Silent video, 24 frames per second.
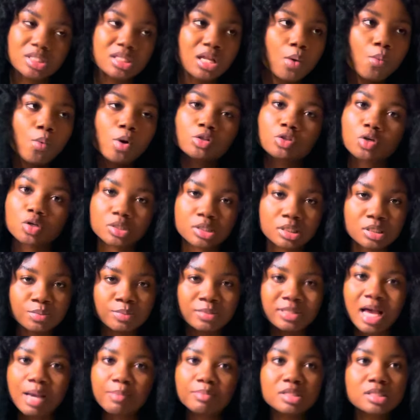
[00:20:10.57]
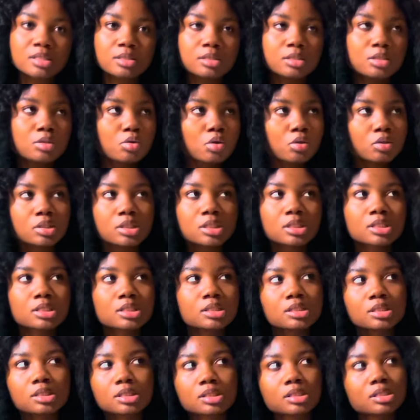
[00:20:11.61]
Now, what does this mean? That means he
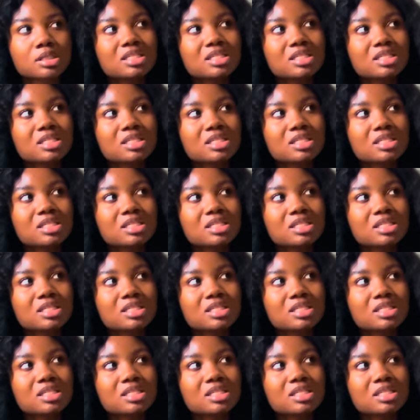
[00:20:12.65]
noticed,